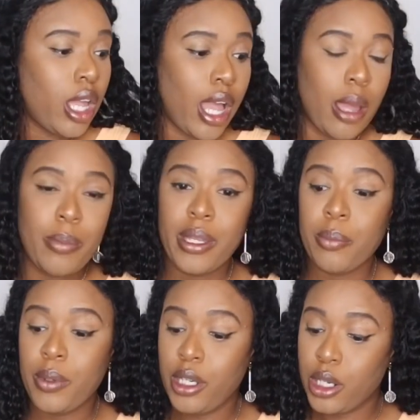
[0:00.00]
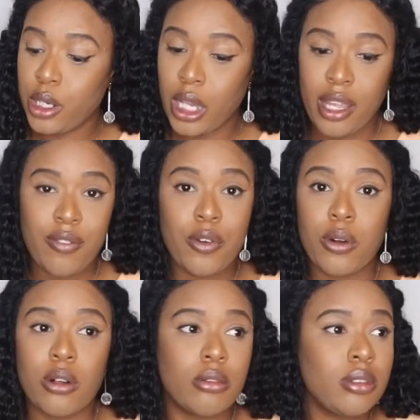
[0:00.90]
I'd be up in there like
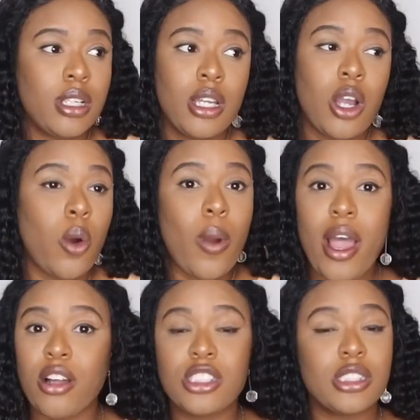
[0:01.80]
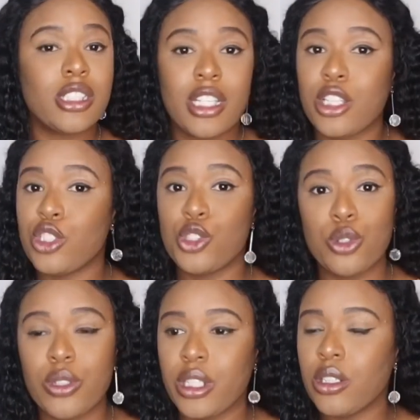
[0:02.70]
for a while just looking at the
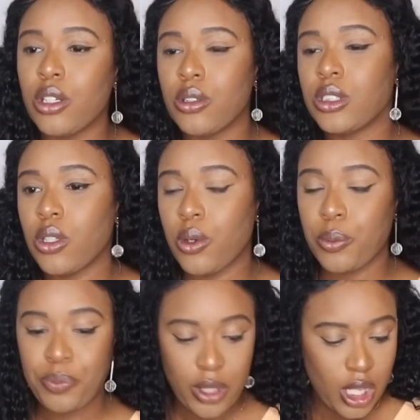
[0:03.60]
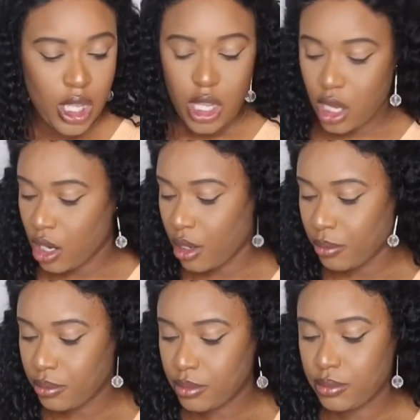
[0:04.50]
jewelry, you know. So
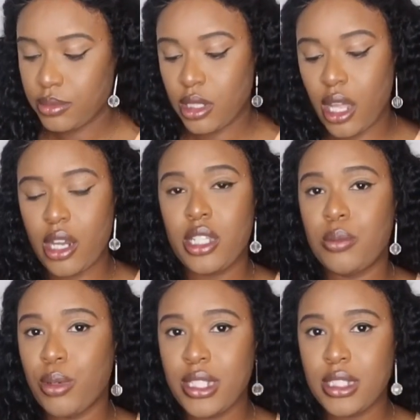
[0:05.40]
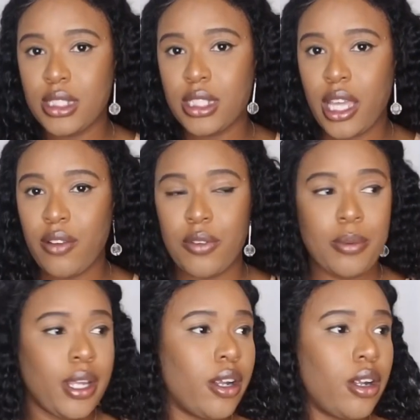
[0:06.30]
a lot of these bracelets came from
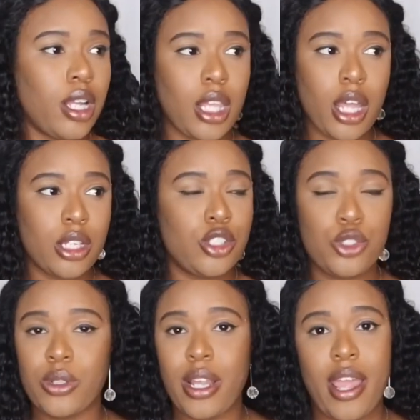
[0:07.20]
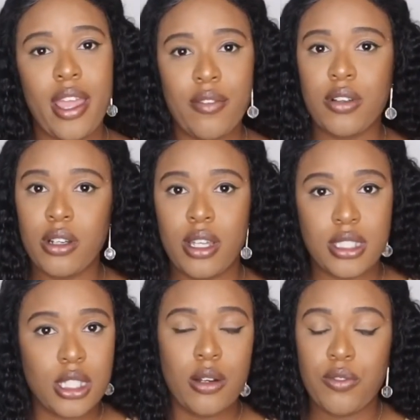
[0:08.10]
there. A lot of the jewelry I have
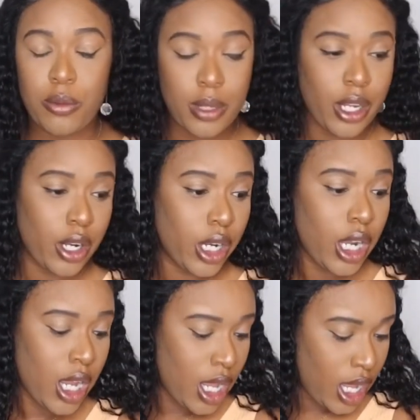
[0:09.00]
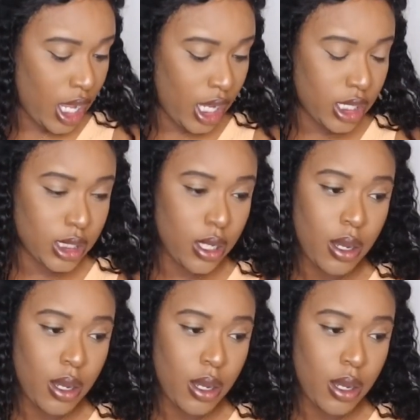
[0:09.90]
has come from there, and